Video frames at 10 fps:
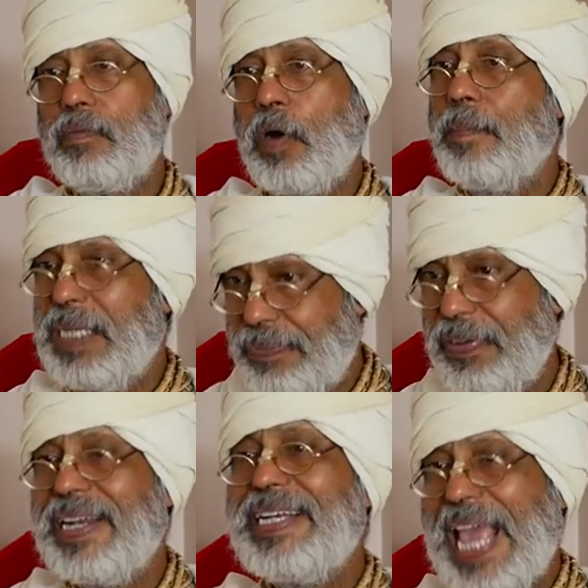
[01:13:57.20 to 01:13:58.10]
from
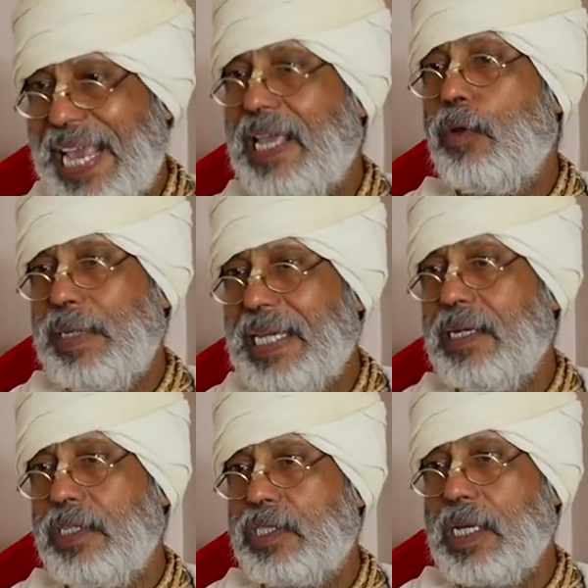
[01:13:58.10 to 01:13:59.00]
different angle we
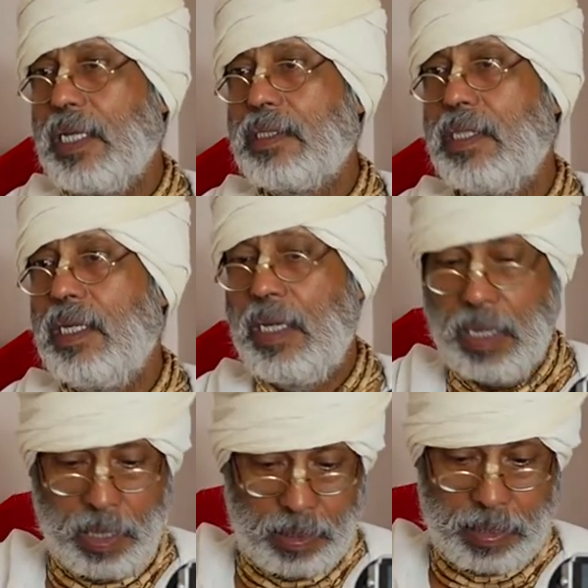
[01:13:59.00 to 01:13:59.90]
can discuss.
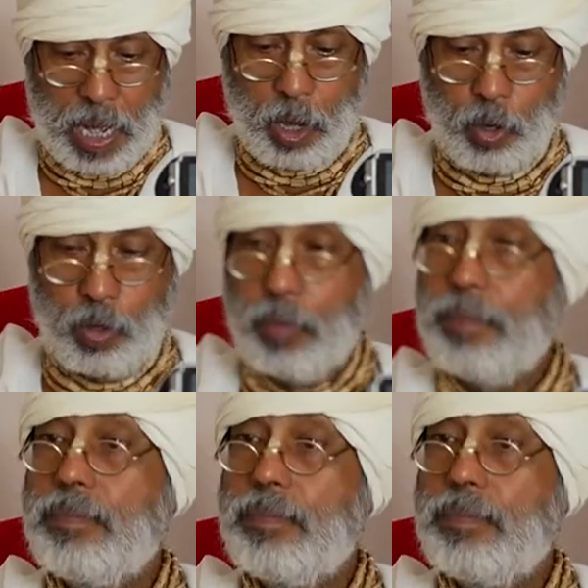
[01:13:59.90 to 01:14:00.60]
Now,